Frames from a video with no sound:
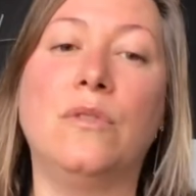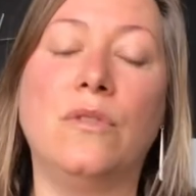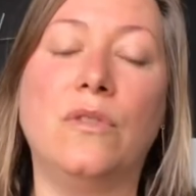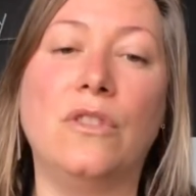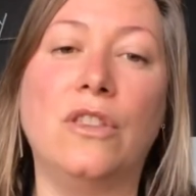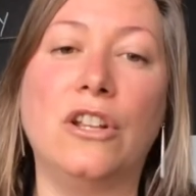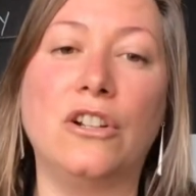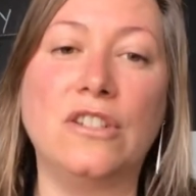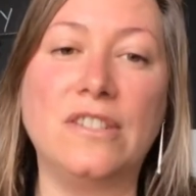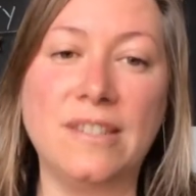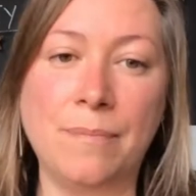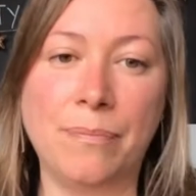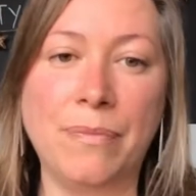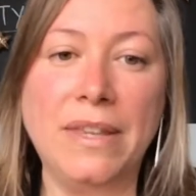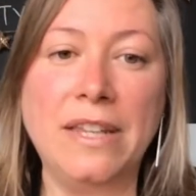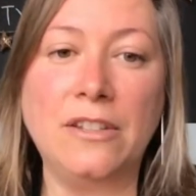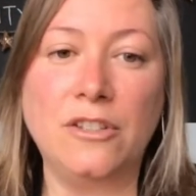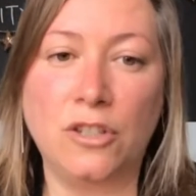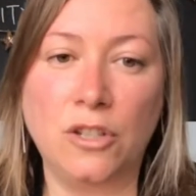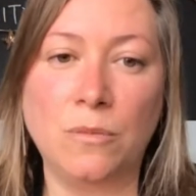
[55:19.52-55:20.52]
There's
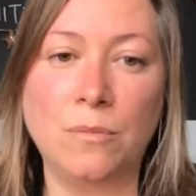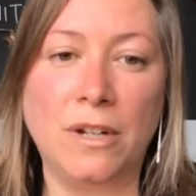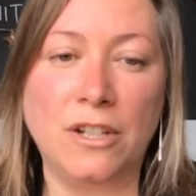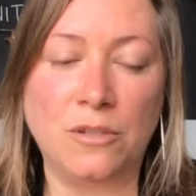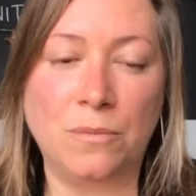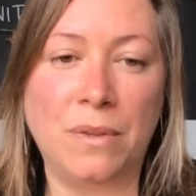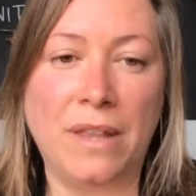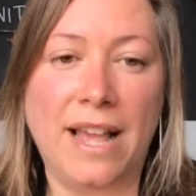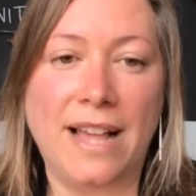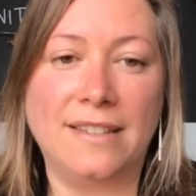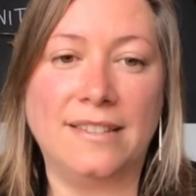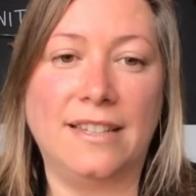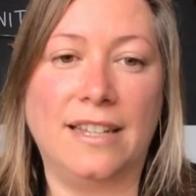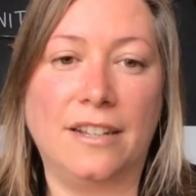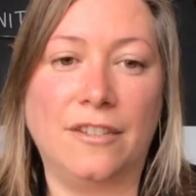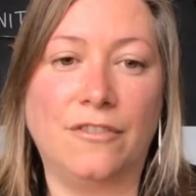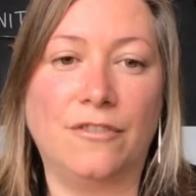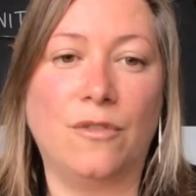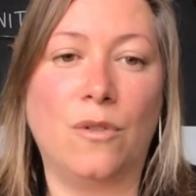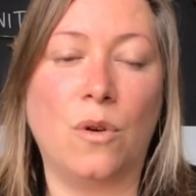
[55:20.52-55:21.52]
simply too much
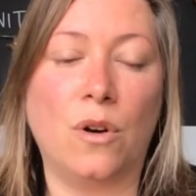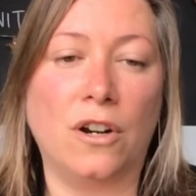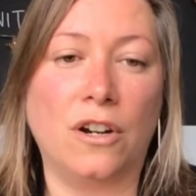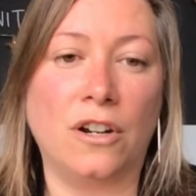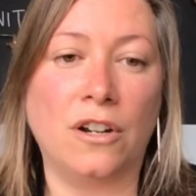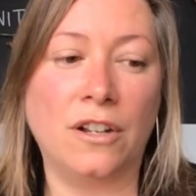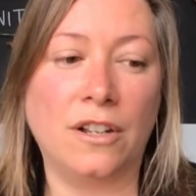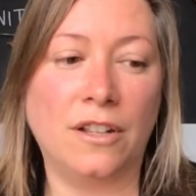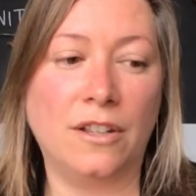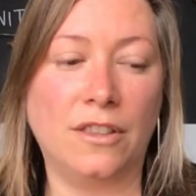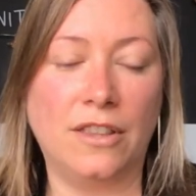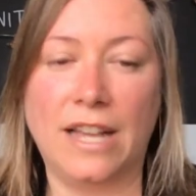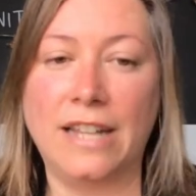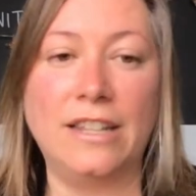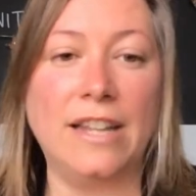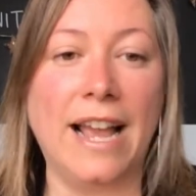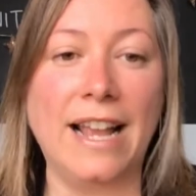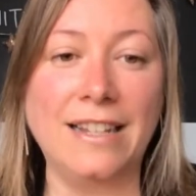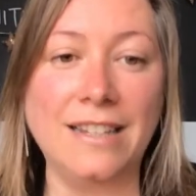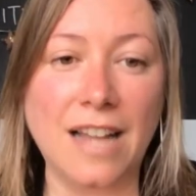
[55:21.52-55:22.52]
plastic
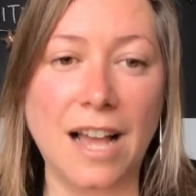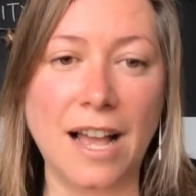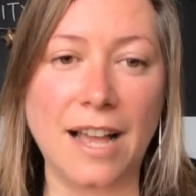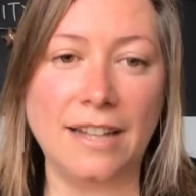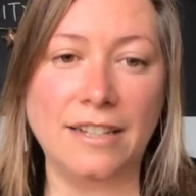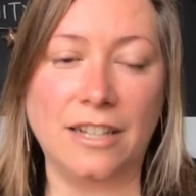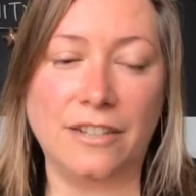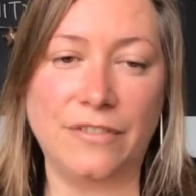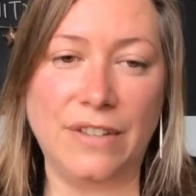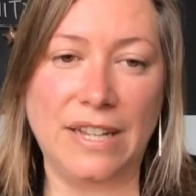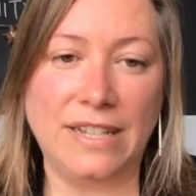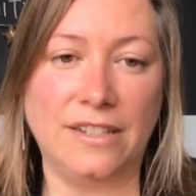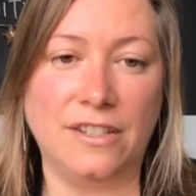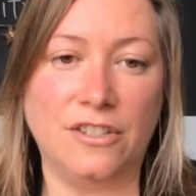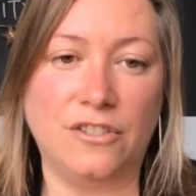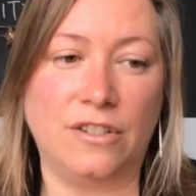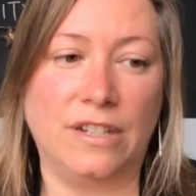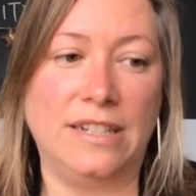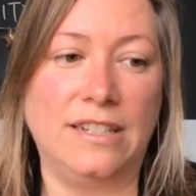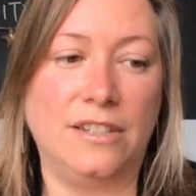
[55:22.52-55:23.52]
and not enough
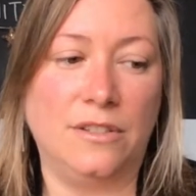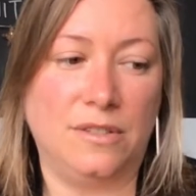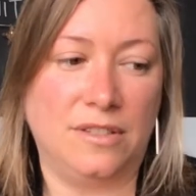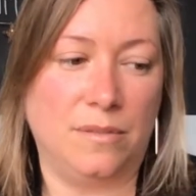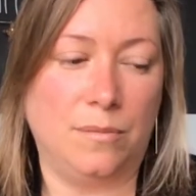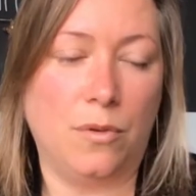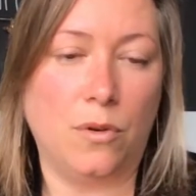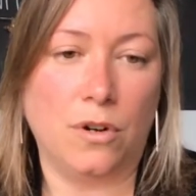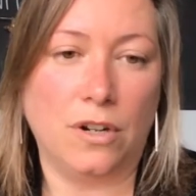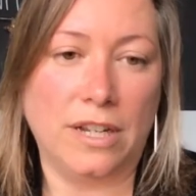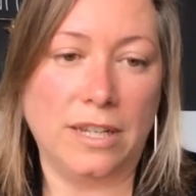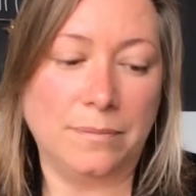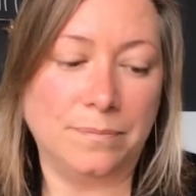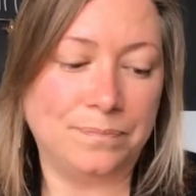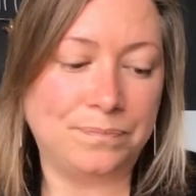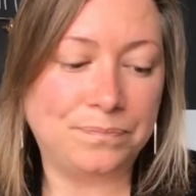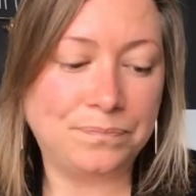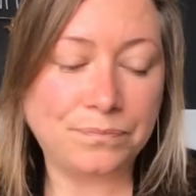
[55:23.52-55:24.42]
industry to support it.